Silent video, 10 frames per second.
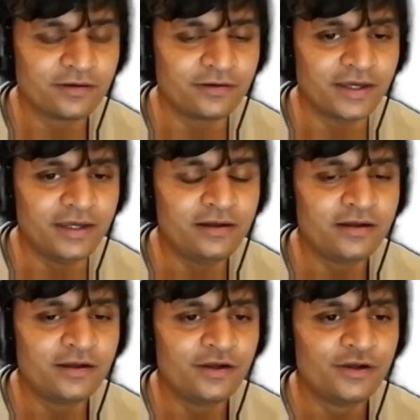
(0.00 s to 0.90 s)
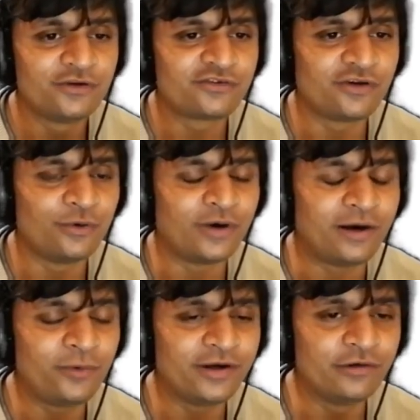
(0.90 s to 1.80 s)
Okay, so
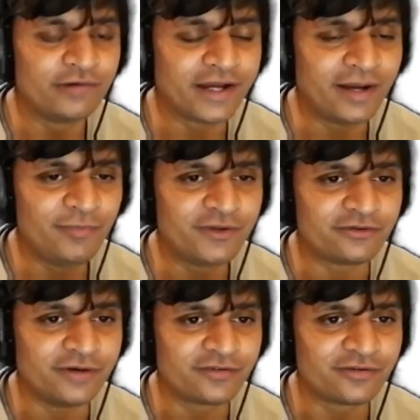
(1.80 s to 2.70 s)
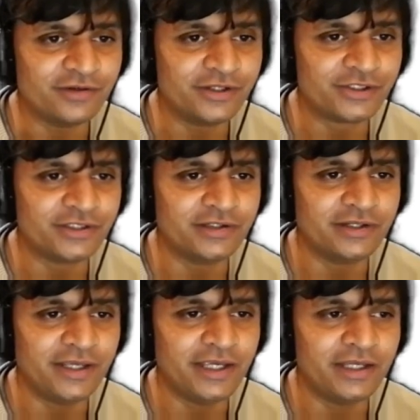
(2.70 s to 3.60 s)
how we overcome this race
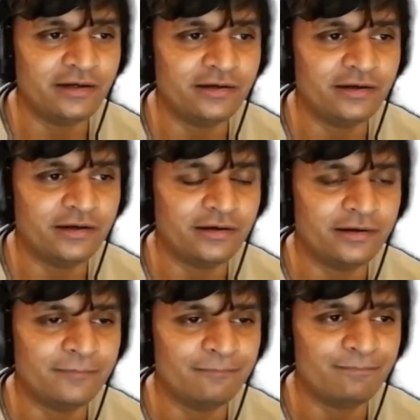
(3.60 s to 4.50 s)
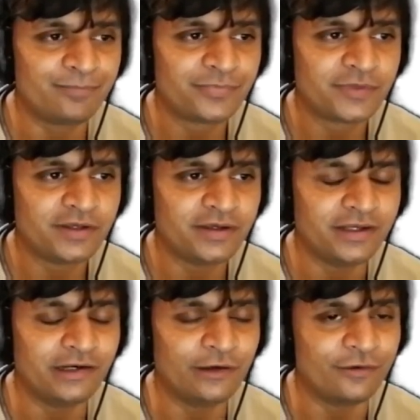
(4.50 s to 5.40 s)
condition in
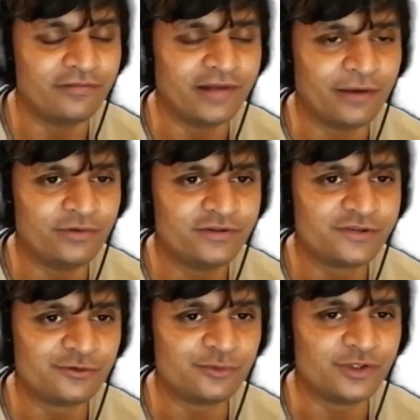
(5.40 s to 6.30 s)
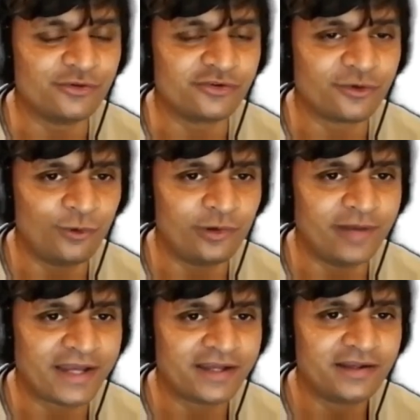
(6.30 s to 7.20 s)
a lot of languages is we use a
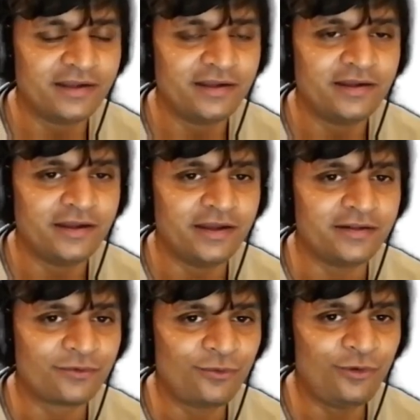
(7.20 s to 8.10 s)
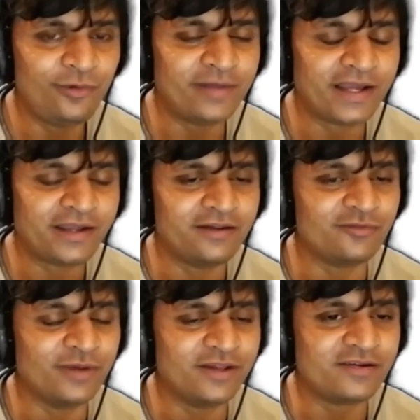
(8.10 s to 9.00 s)
callback, and the callback
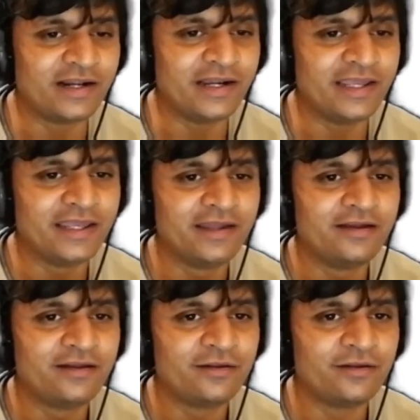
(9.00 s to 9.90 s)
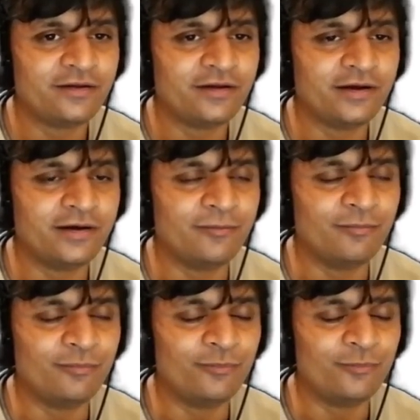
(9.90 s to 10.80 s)
is basically
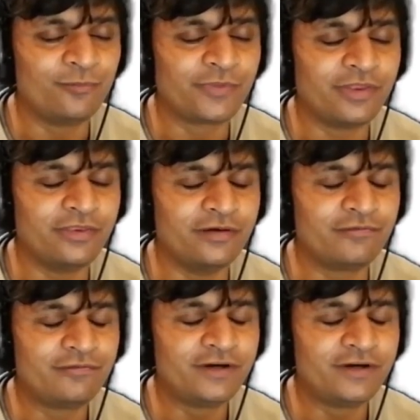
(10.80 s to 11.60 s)
the